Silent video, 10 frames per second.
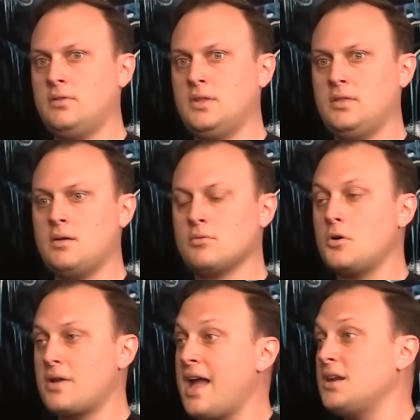they were
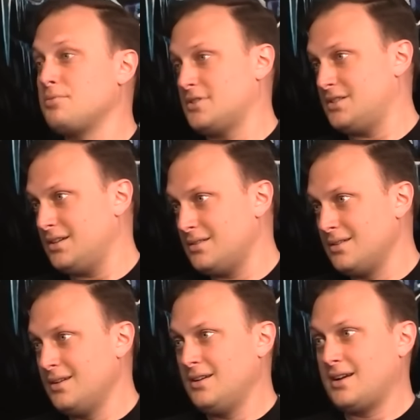okay to proceed
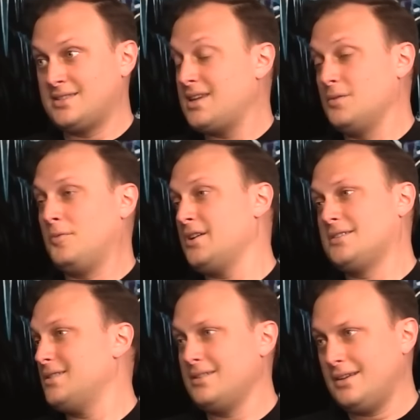because they didn't want
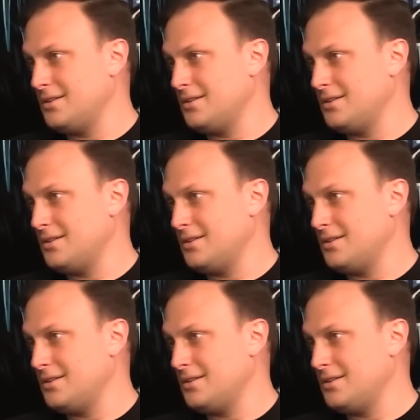to,